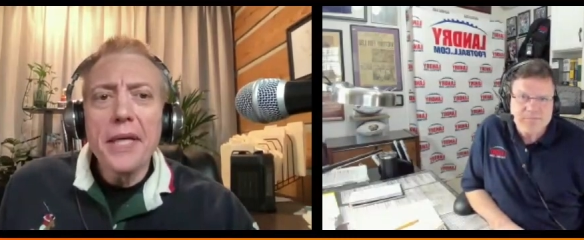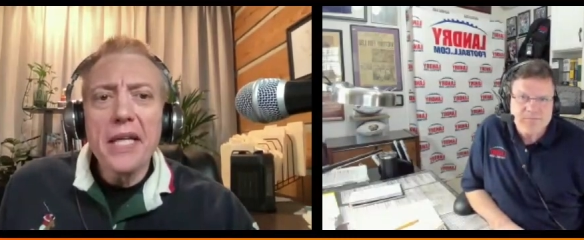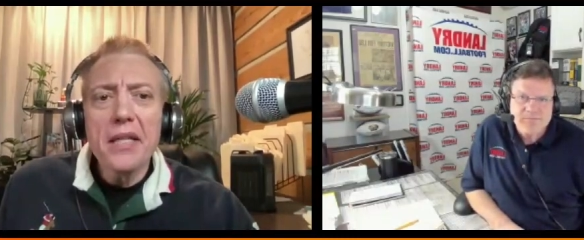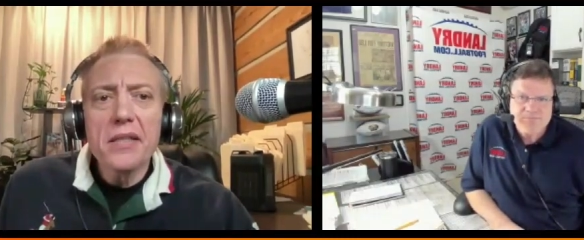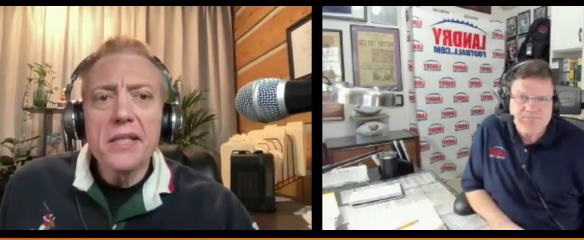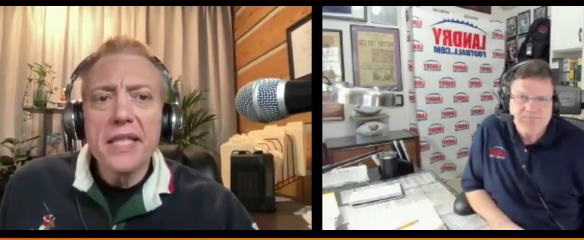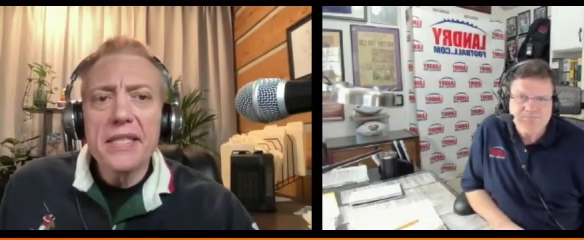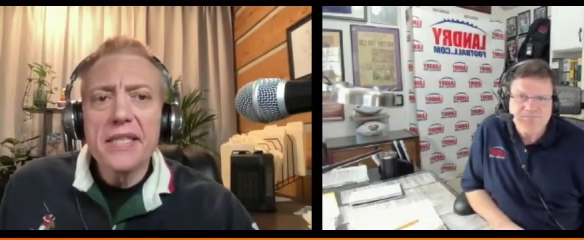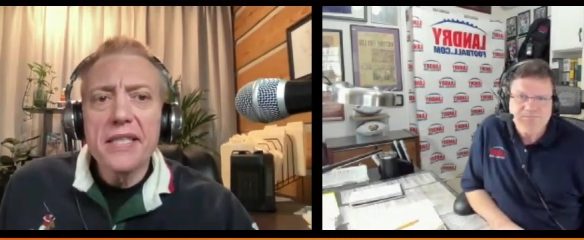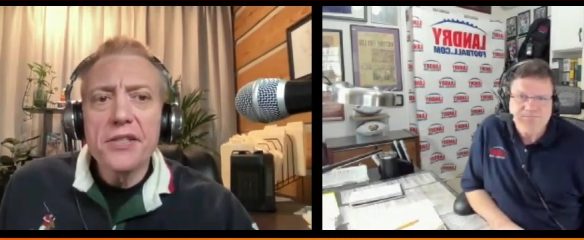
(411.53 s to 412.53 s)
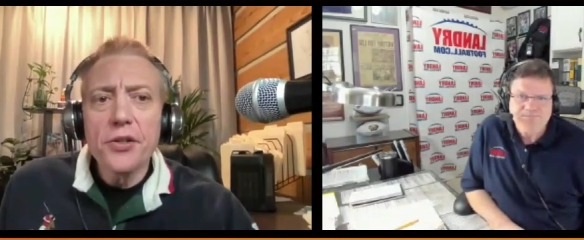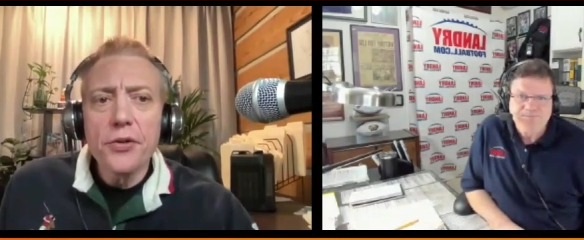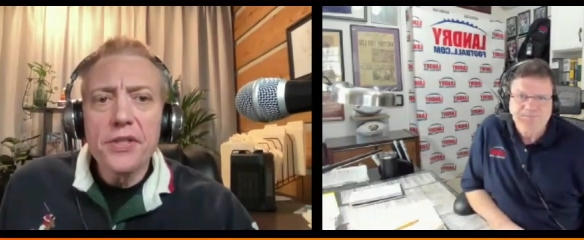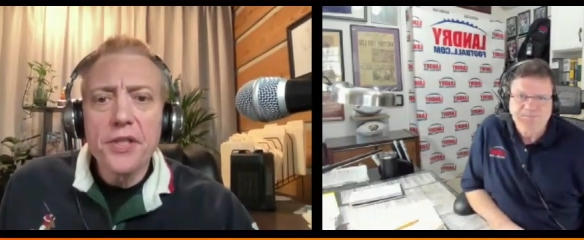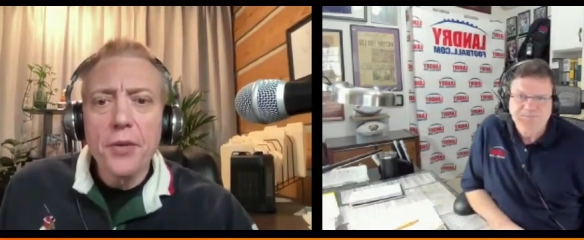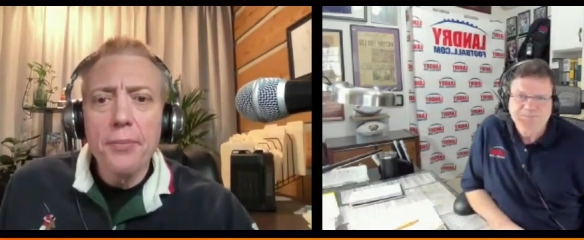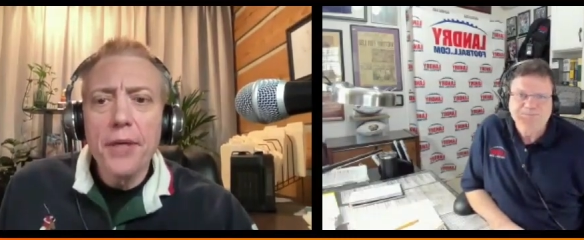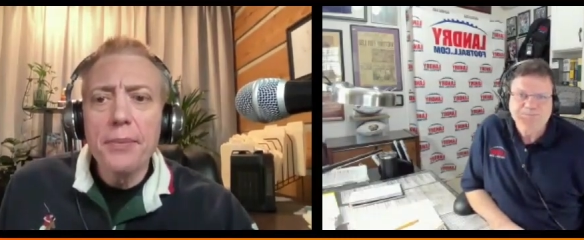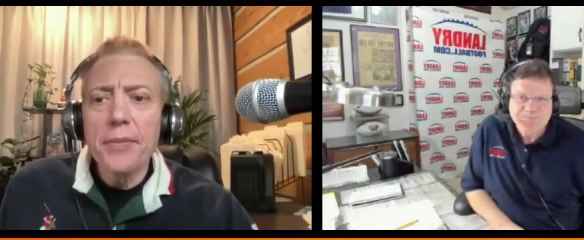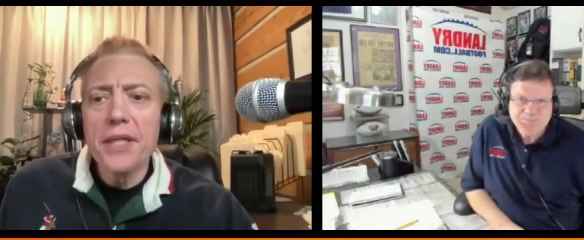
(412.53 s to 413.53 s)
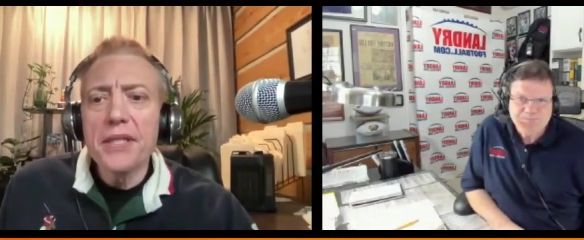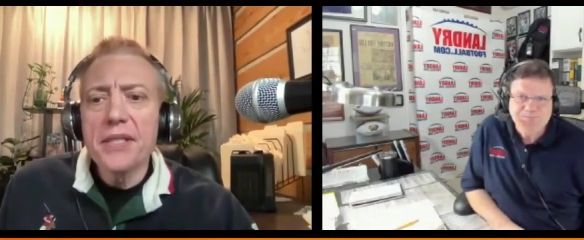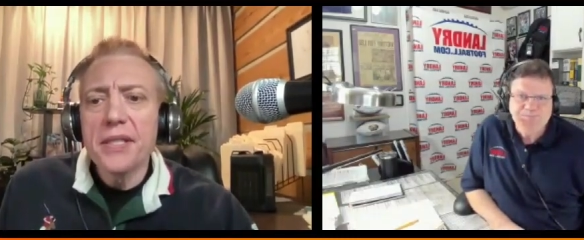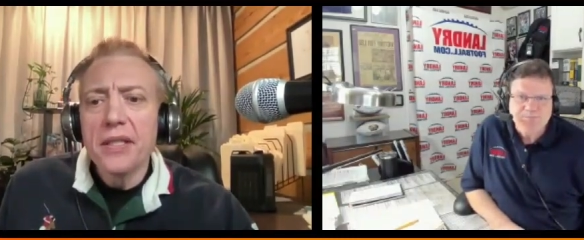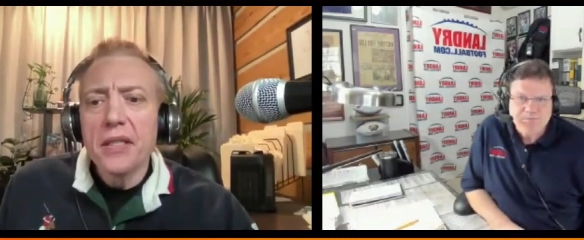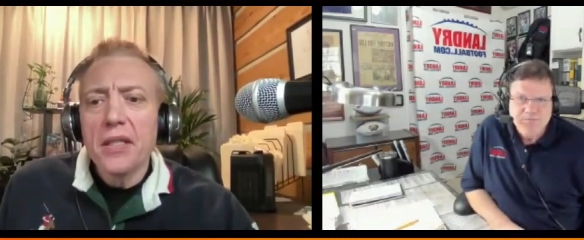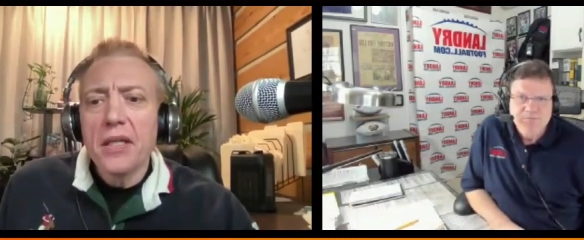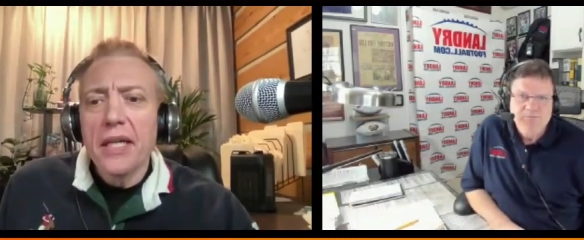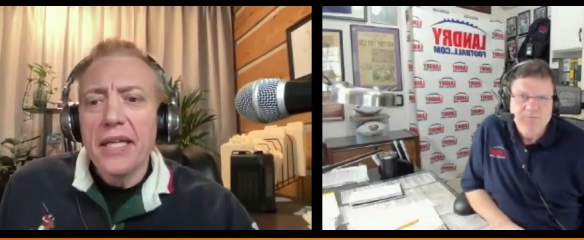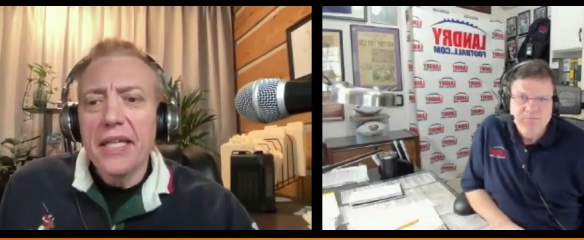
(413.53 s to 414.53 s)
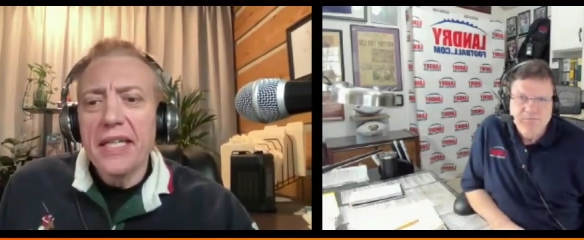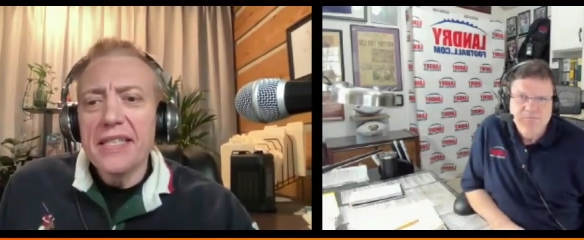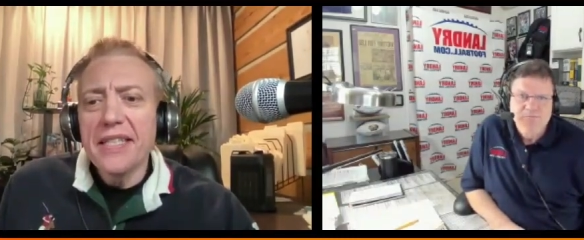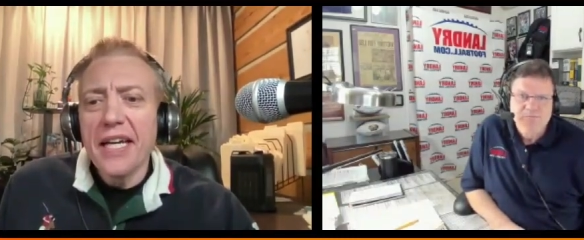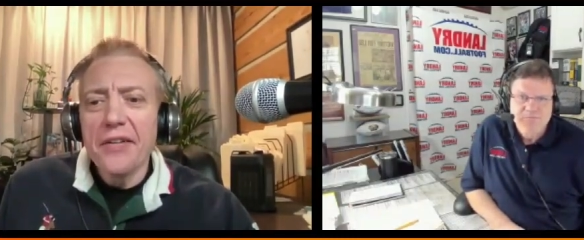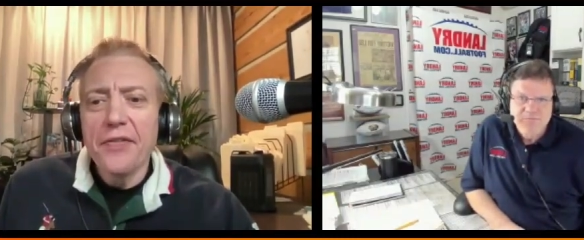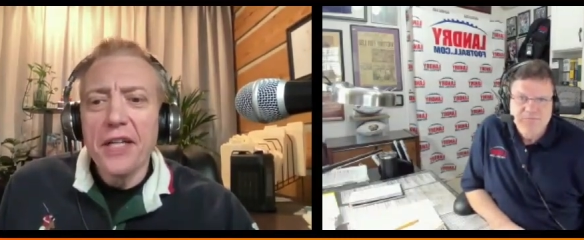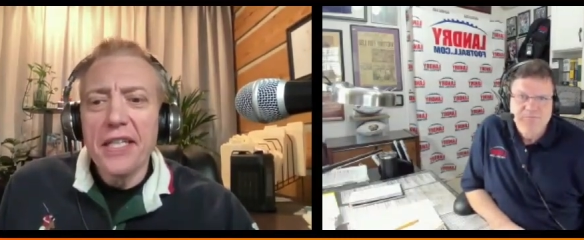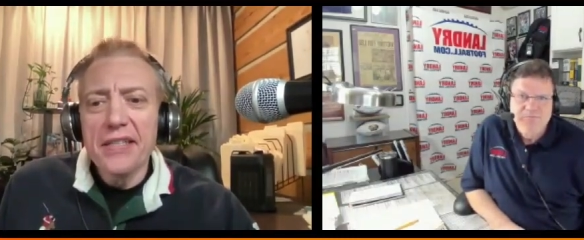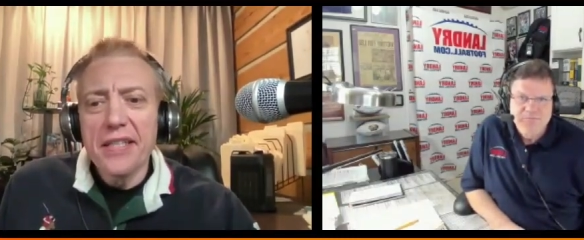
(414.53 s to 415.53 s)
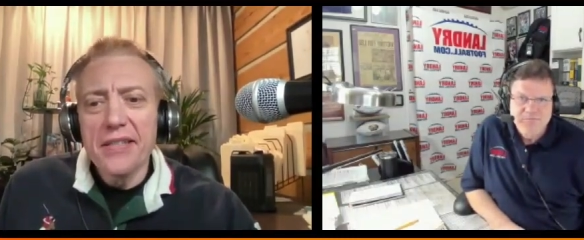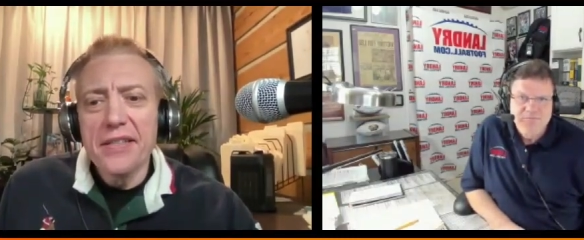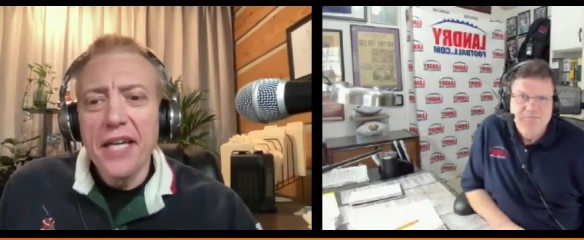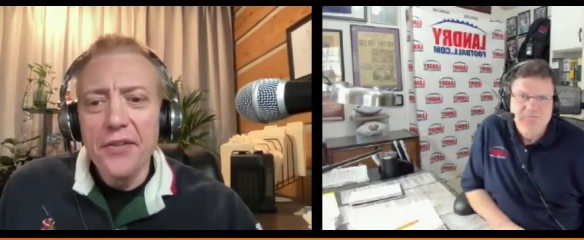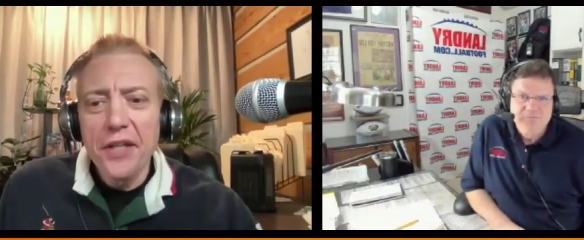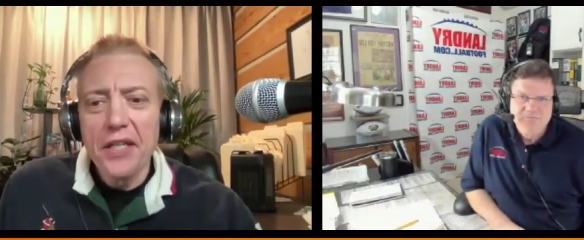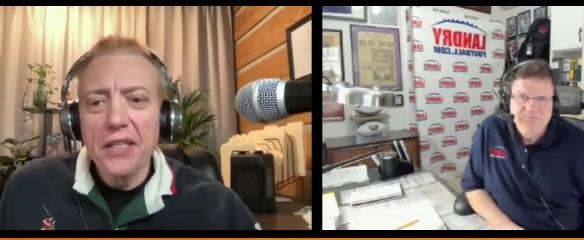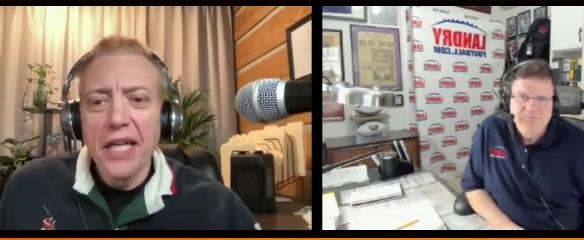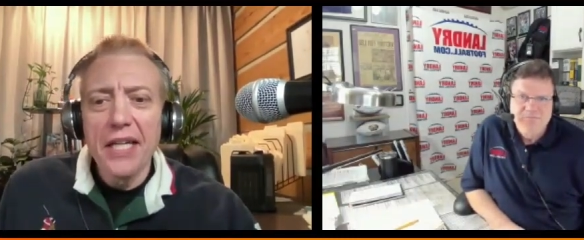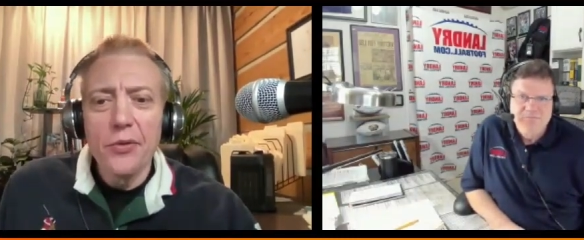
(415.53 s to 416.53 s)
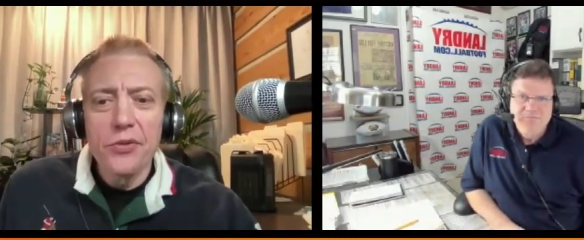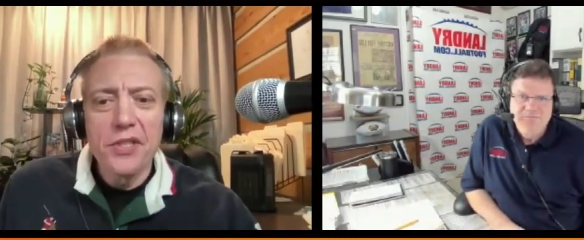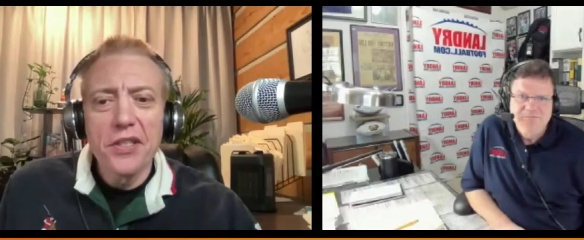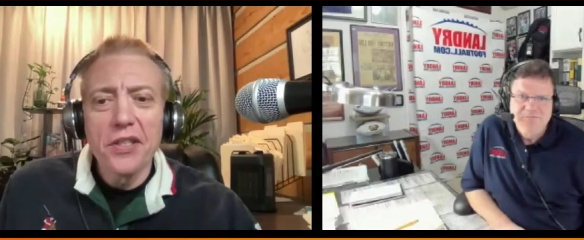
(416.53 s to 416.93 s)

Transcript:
Speaker 1: Bennett, Tennessee's newest commitment it is kind of funny. He says South Carolina was